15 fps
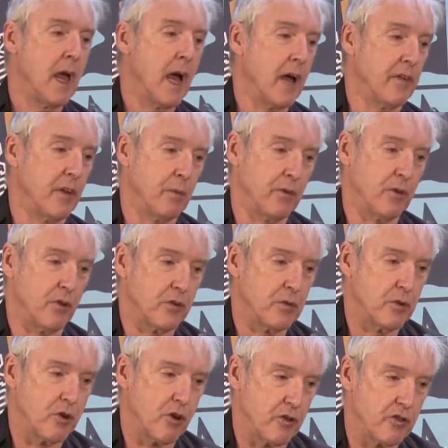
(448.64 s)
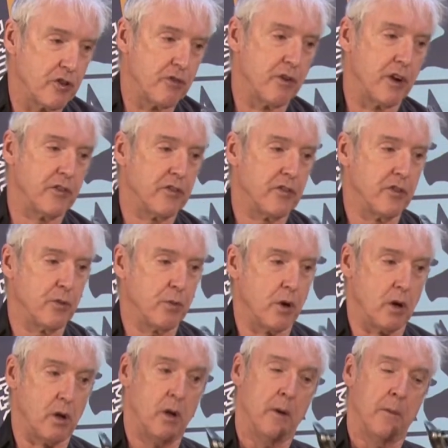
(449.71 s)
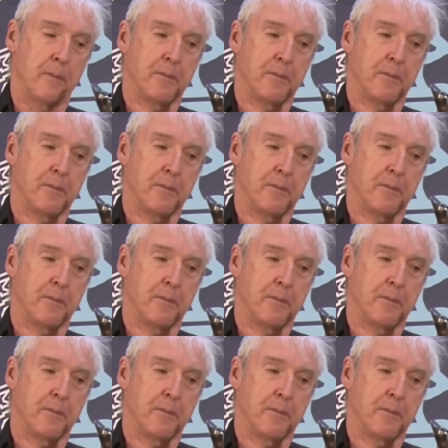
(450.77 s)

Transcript: And then we've got some crotchet rests as well.